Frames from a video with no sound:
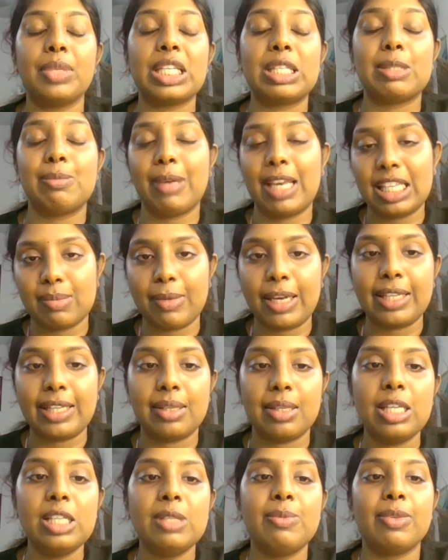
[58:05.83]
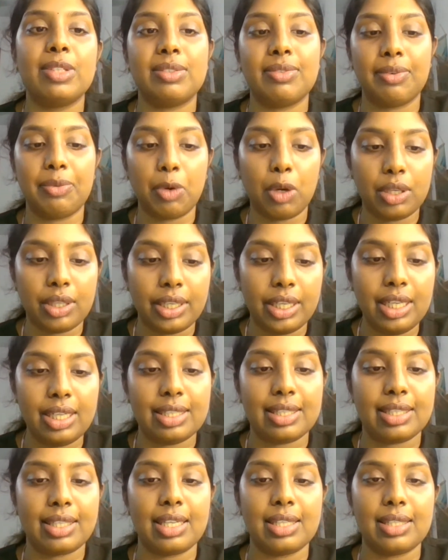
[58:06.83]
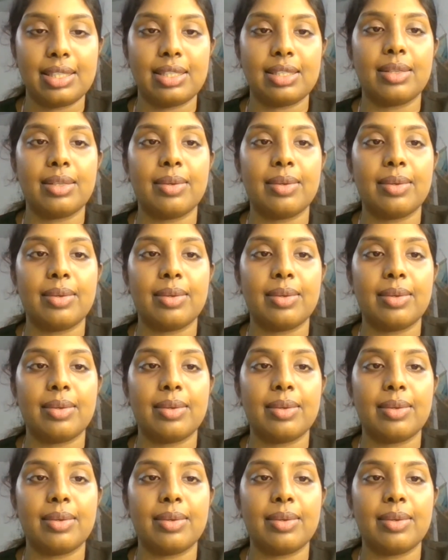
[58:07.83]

space maintenance, which we've already discussed.